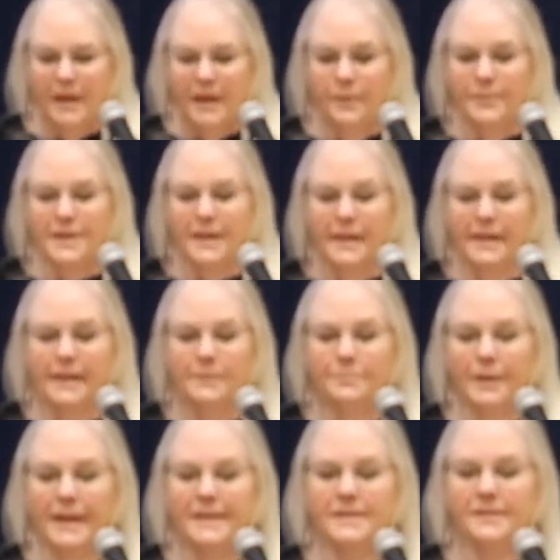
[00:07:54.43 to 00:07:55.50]
He was the
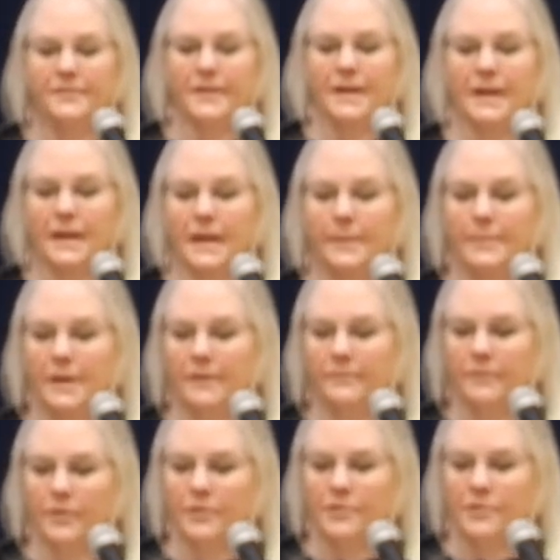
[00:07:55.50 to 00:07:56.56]
lead plaintiff in
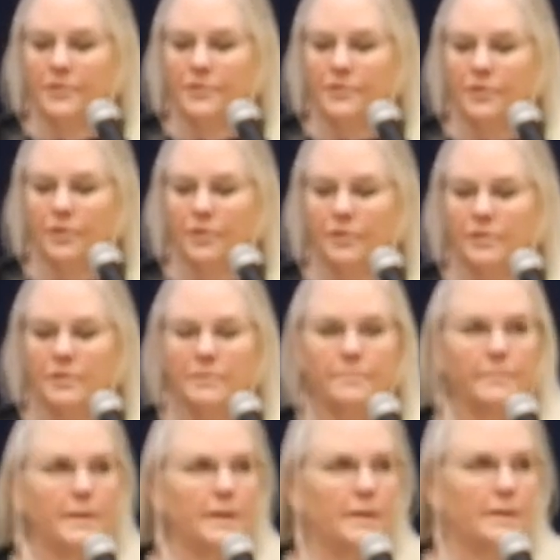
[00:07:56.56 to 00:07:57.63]
Lemon versus
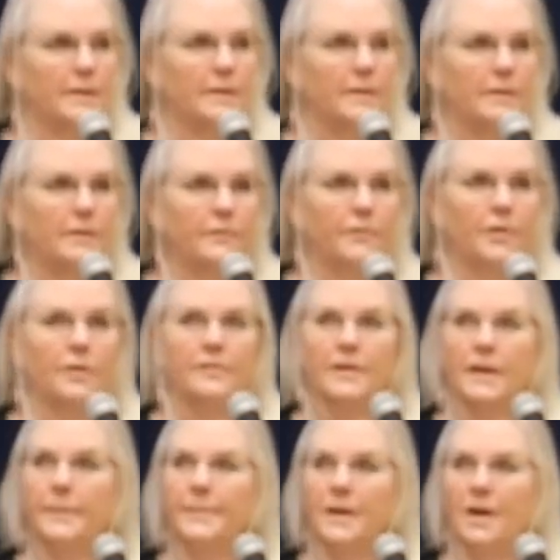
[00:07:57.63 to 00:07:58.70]
Kurtzman. You've heard of
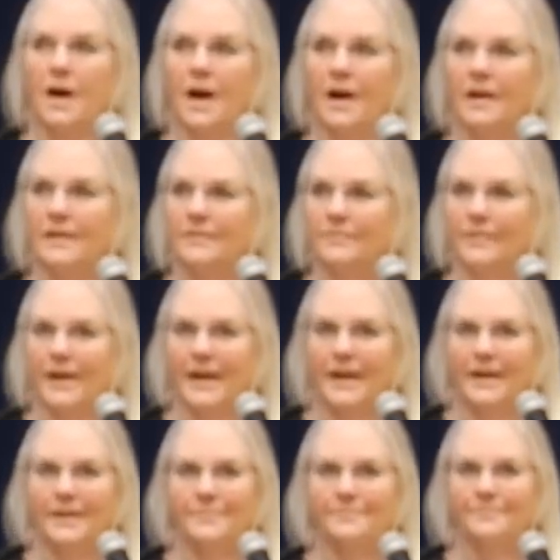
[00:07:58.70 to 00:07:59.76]
the Lemon Law,
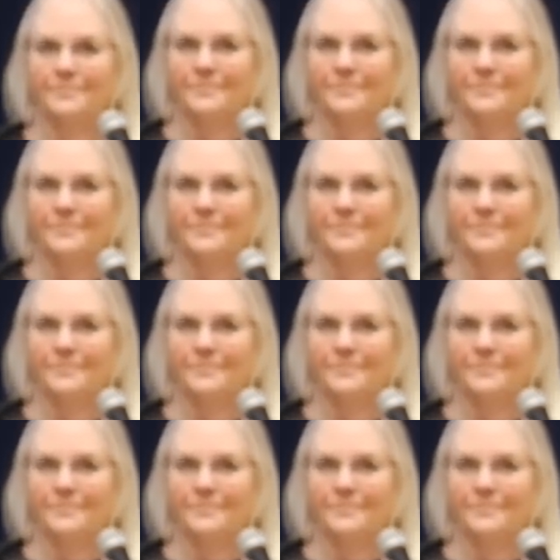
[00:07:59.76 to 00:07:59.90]
right?